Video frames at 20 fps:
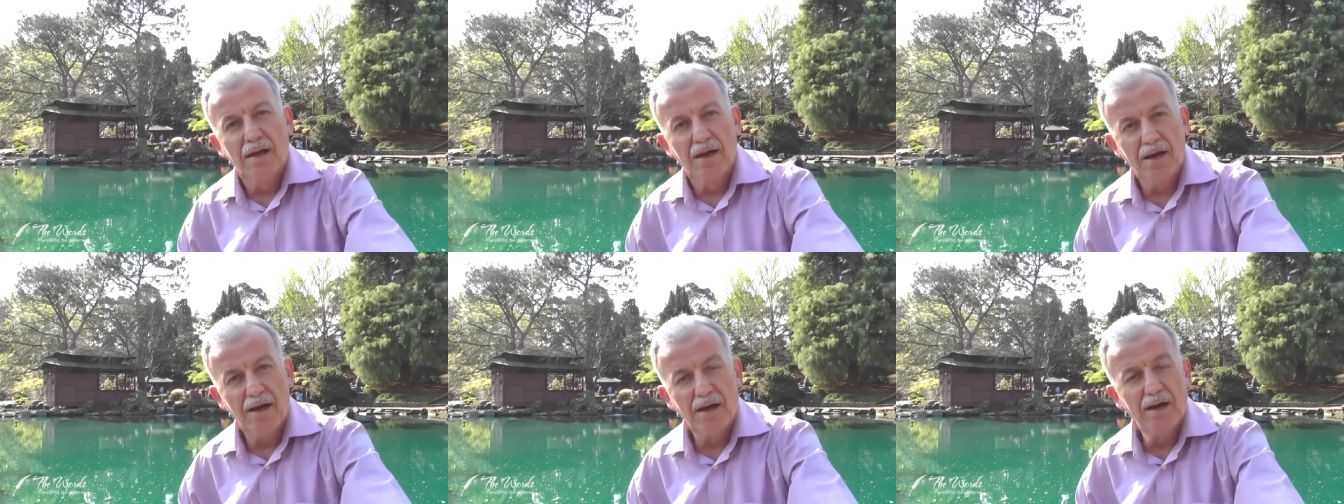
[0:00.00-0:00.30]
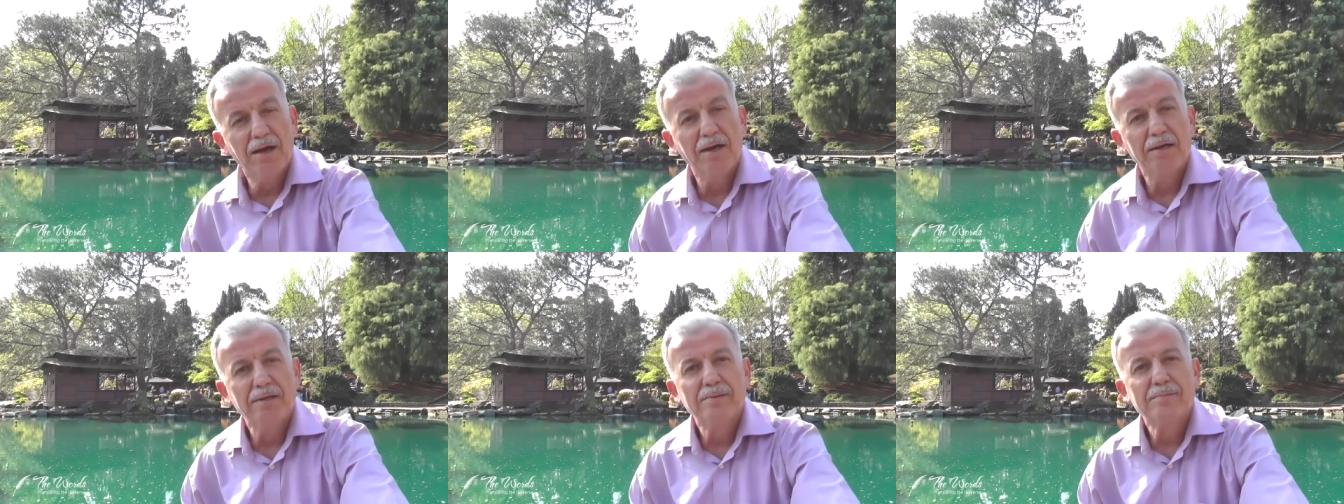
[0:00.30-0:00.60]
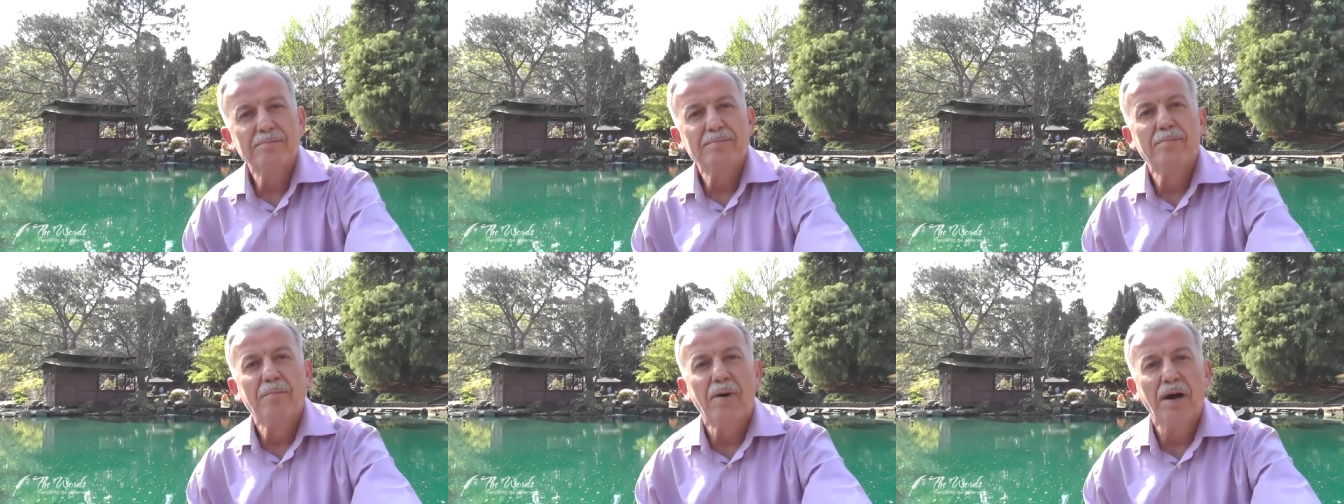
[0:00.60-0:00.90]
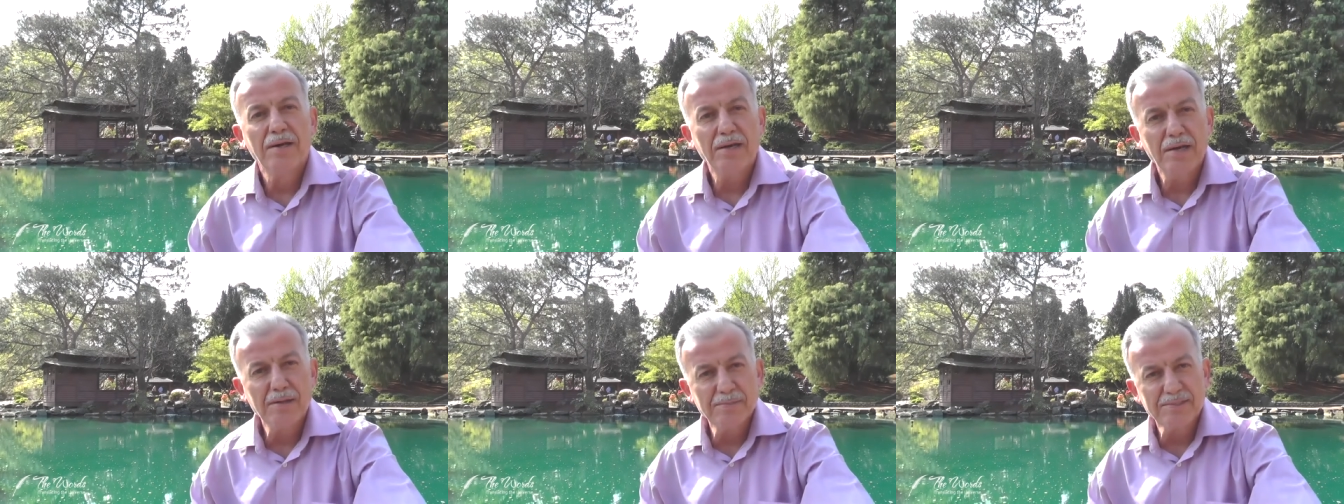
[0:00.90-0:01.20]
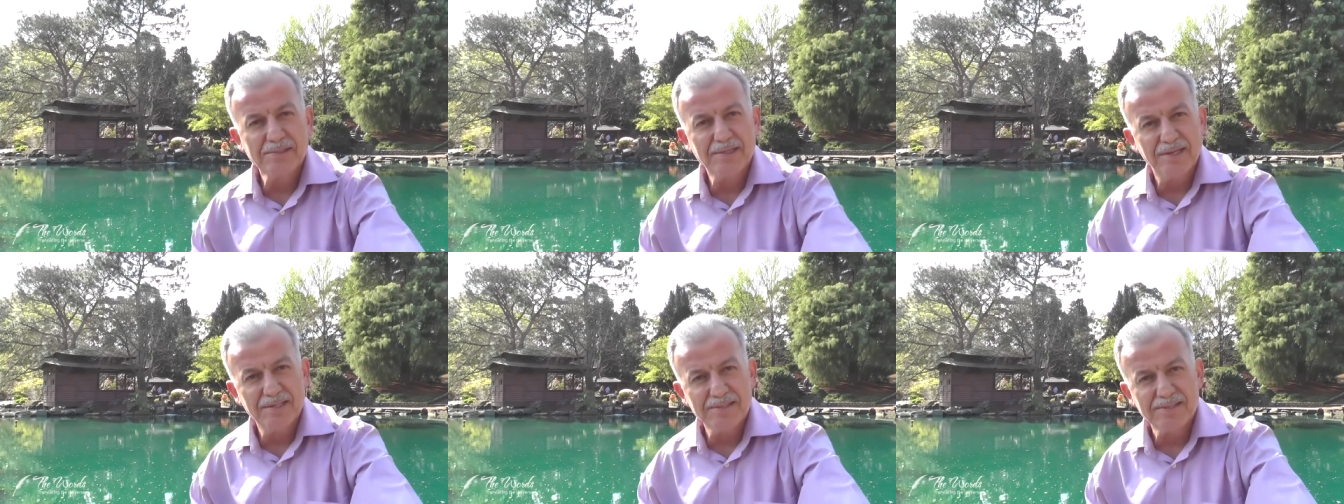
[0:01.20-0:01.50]
Hi, my name
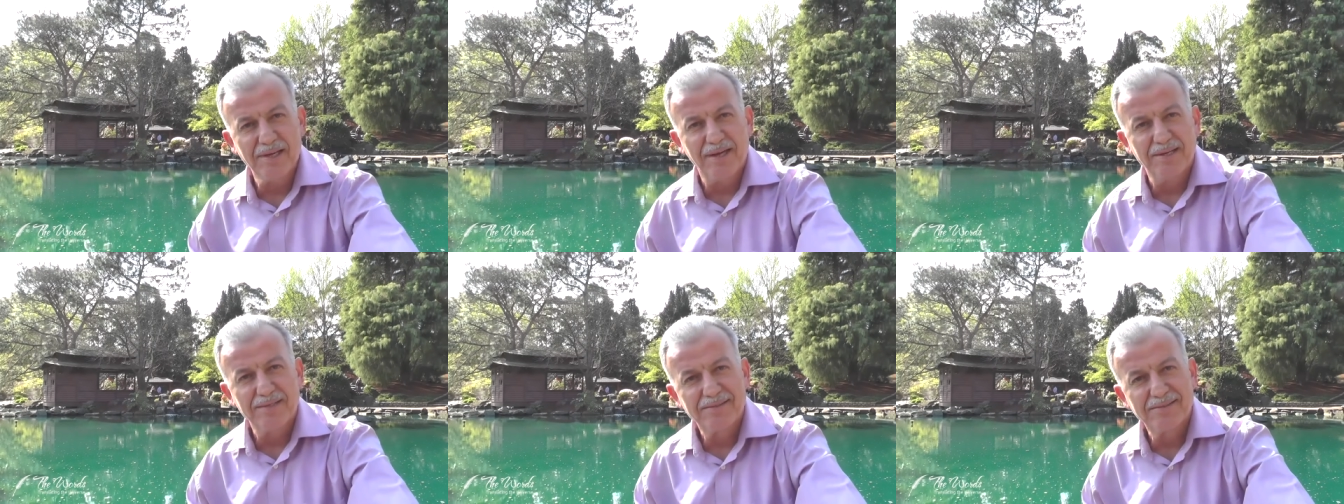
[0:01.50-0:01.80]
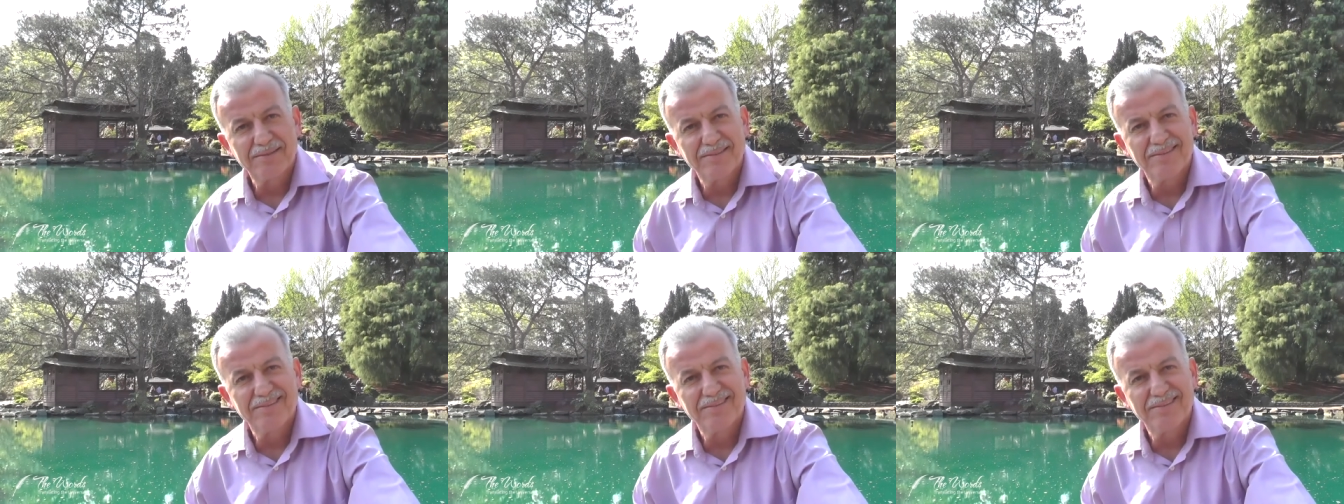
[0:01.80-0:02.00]
is Esat.